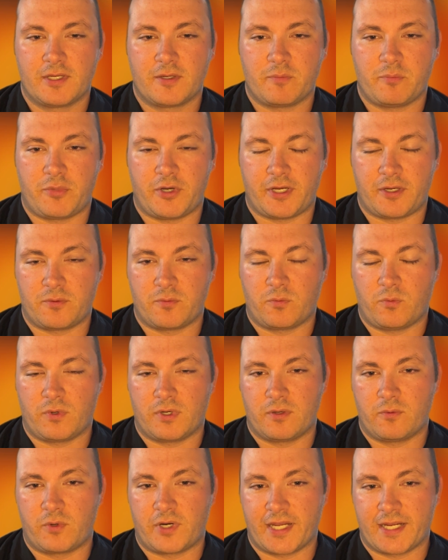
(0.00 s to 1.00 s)
but
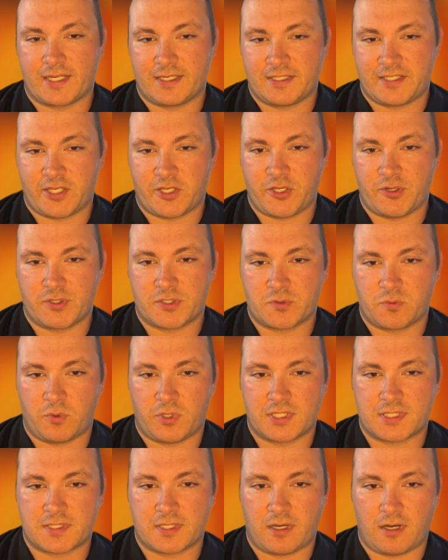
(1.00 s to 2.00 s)
what I can tell you is
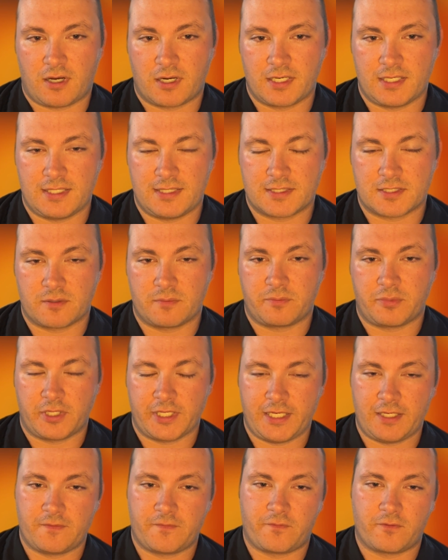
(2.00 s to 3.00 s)
once the audit is
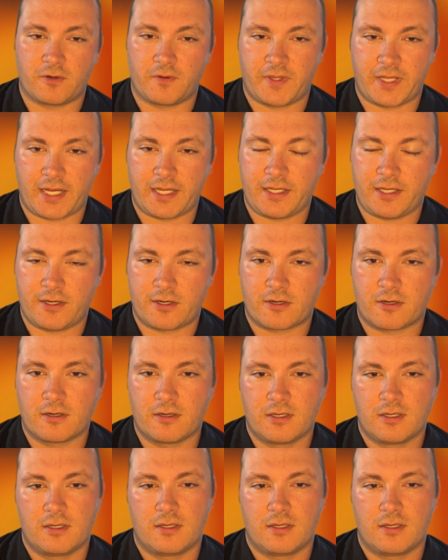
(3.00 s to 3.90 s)
complete for that year,